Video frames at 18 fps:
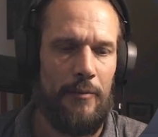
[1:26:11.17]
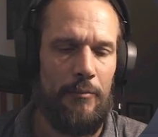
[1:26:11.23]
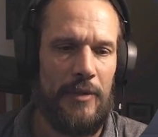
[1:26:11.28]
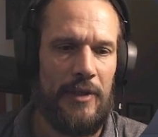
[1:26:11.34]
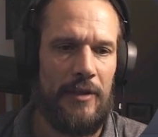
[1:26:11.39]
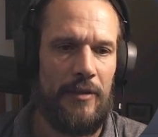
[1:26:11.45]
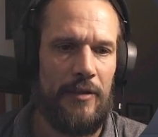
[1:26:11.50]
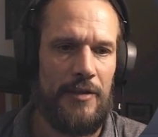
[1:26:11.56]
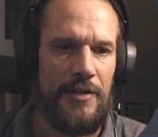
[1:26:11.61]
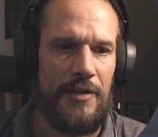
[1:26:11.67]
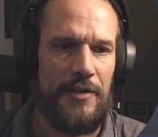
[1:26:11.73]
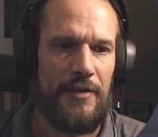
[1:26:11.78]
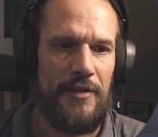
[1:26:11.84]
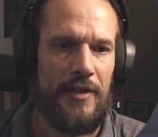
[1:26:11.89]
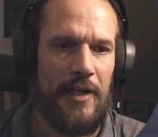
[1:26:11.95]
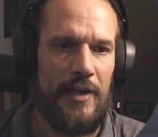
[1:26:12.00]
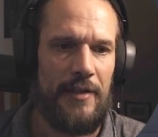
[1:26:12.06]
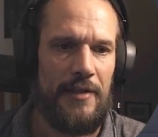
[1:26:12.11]
Because
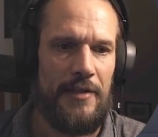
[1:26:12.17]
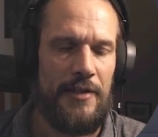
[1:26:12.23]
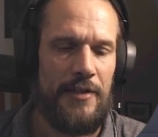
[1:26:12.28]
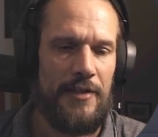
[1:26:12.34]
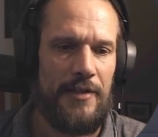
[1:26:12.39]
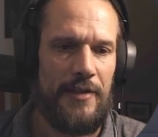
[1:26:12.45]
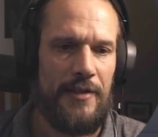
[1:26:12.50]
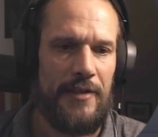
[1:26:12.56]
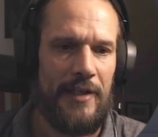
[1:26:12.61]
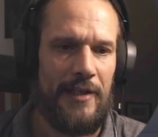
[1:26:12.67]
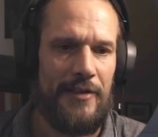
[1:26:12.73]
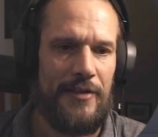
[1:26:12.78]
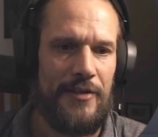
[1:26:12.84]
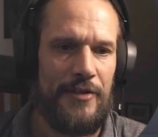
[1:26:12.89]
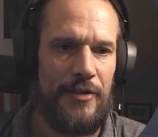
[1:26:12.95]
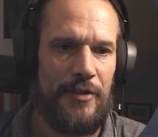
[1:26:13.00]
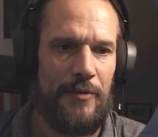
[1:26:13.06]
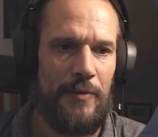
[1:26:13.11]
yeah, this is the texture
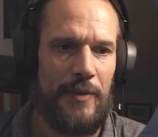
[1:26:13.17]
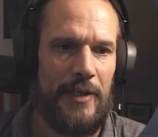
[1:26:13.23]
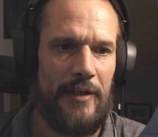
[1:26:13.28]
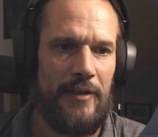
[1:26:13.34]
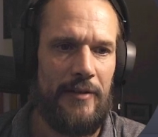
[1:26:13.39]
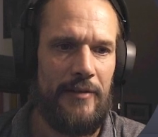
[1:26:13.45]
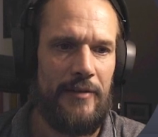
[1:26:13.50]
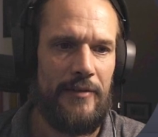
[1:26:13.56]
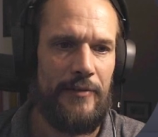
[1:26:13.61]
square,